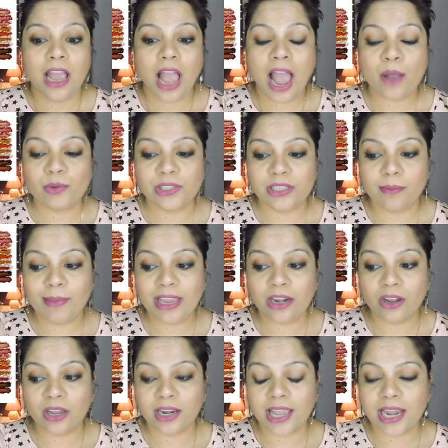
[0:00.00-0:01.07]
I was
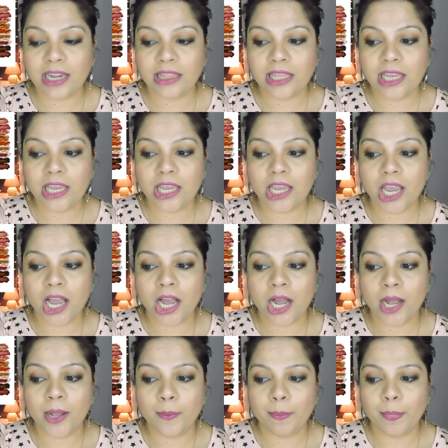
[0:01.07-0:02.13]
debating on getting the
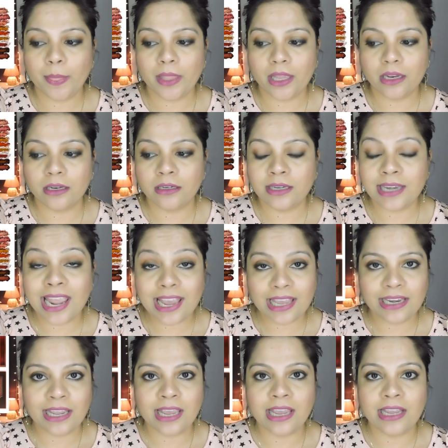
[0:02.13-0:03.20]

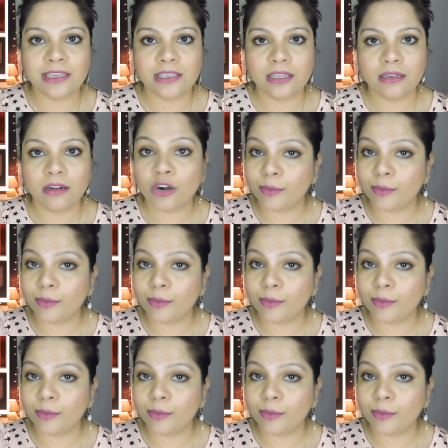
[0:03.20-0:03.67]
Naked Heat,